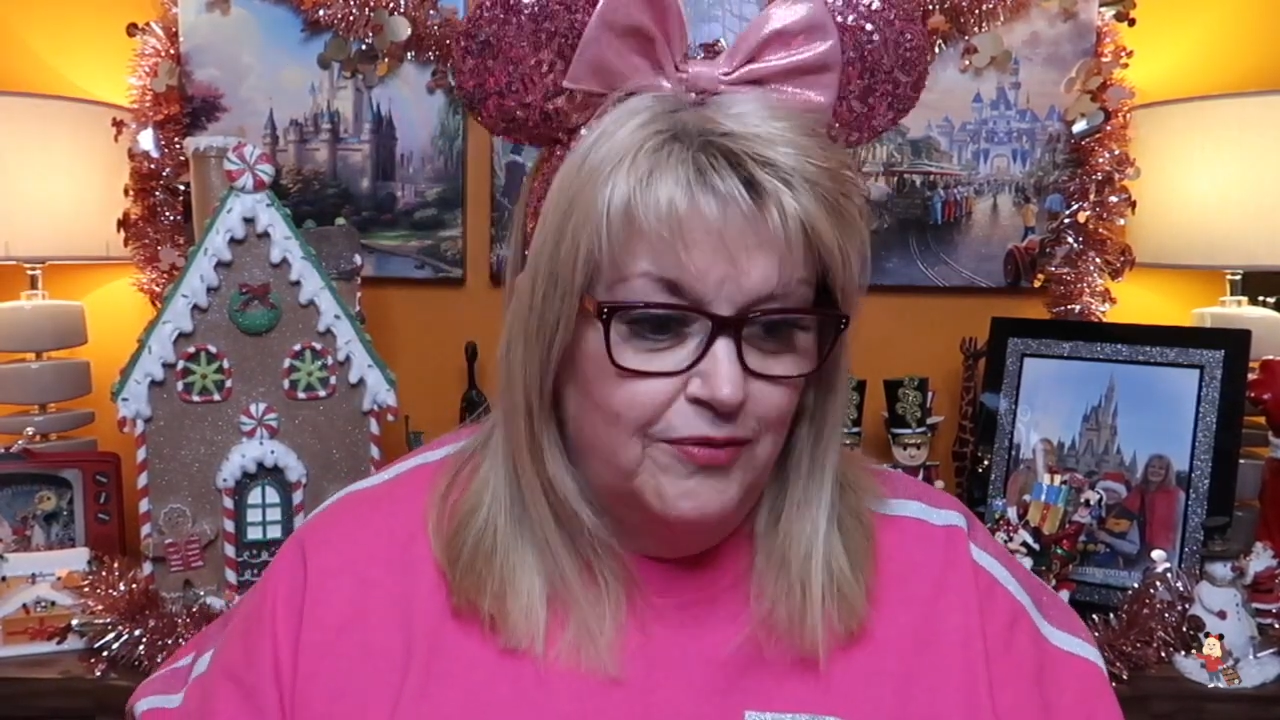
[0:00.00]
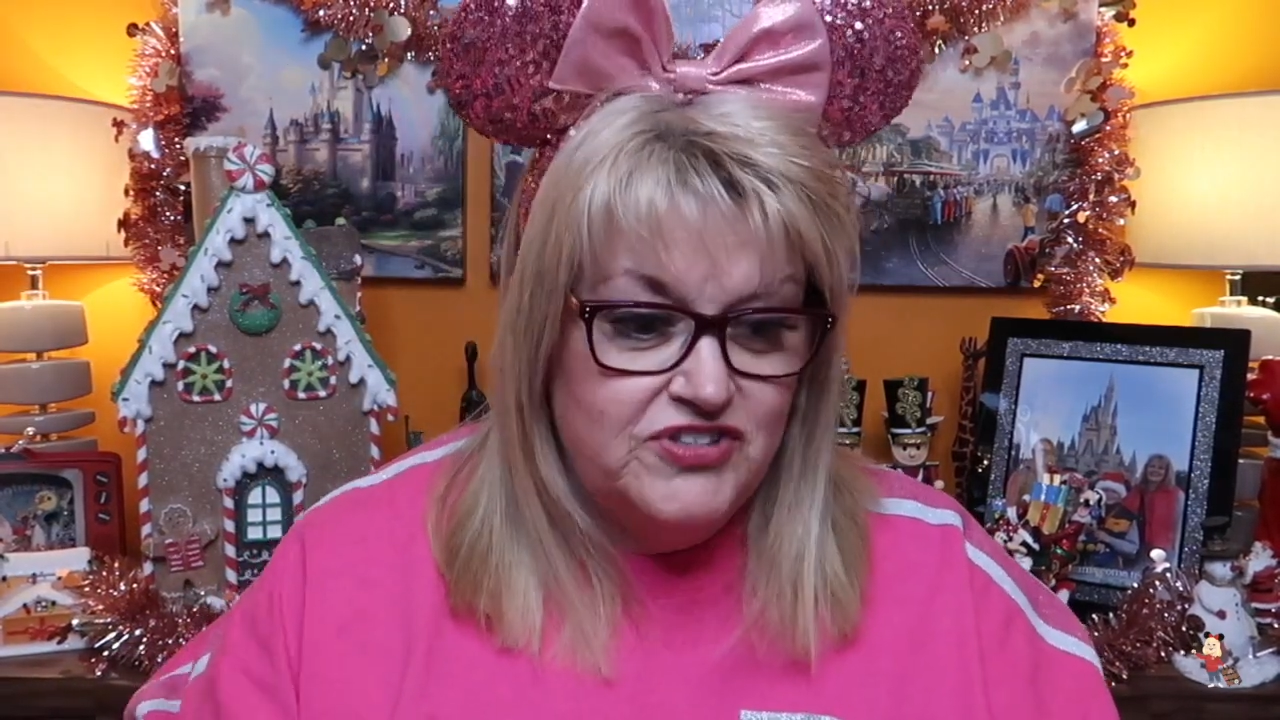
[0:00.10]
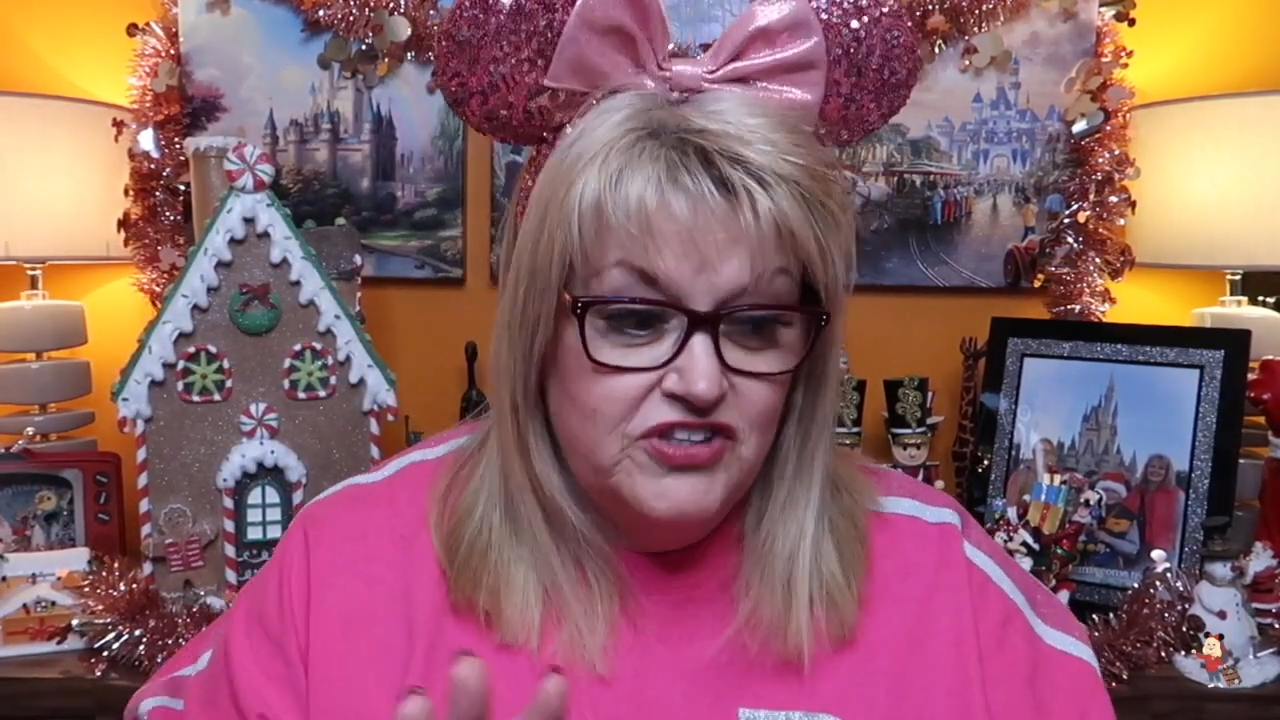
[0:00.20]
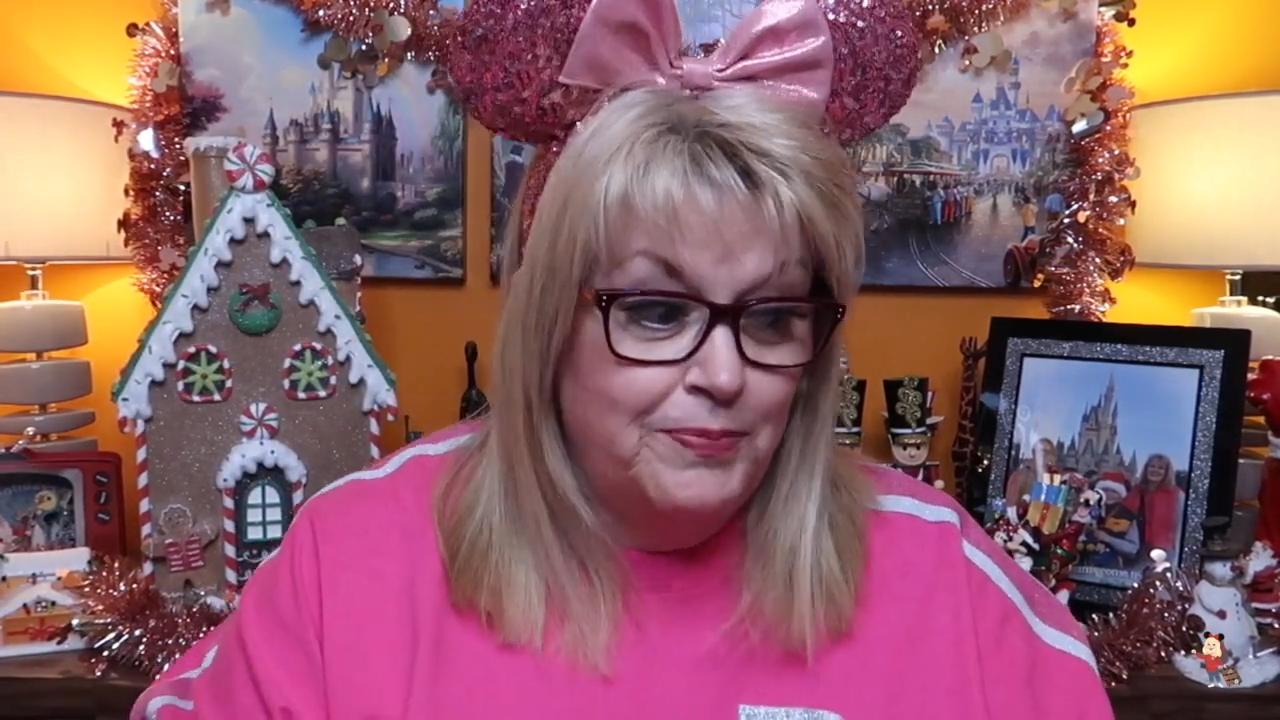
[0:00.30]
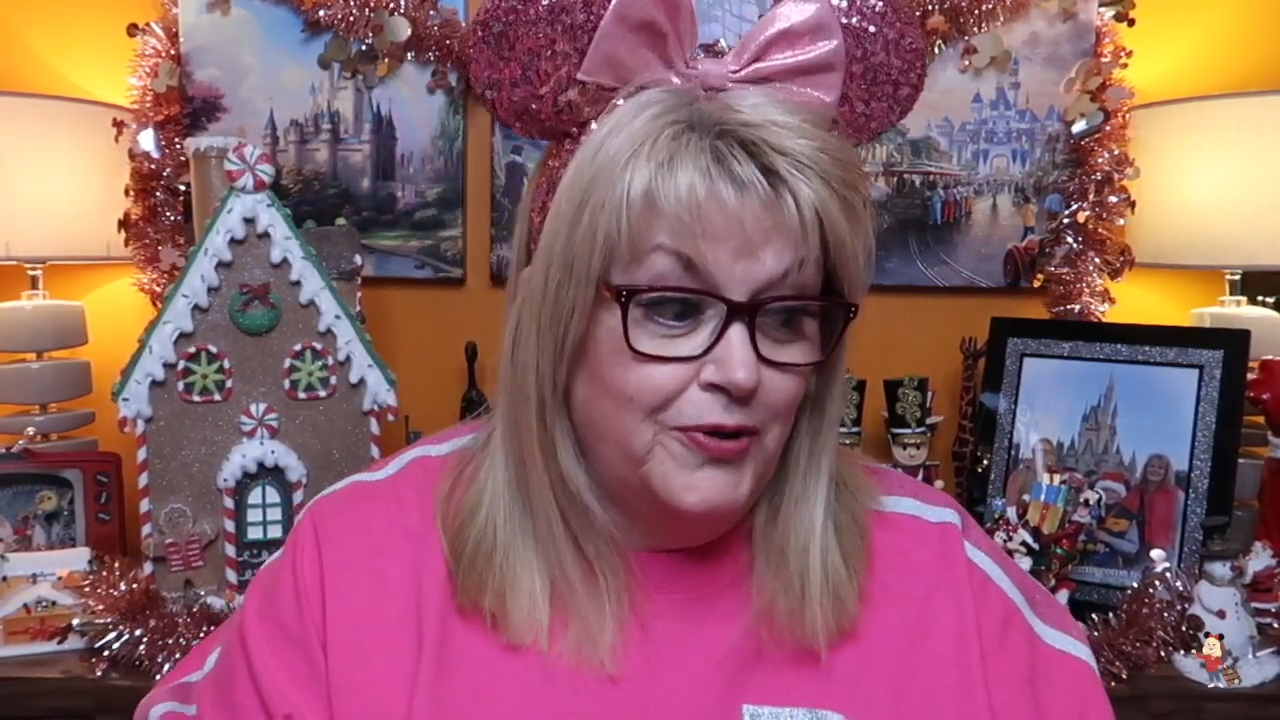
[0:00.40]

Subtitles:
and we've done the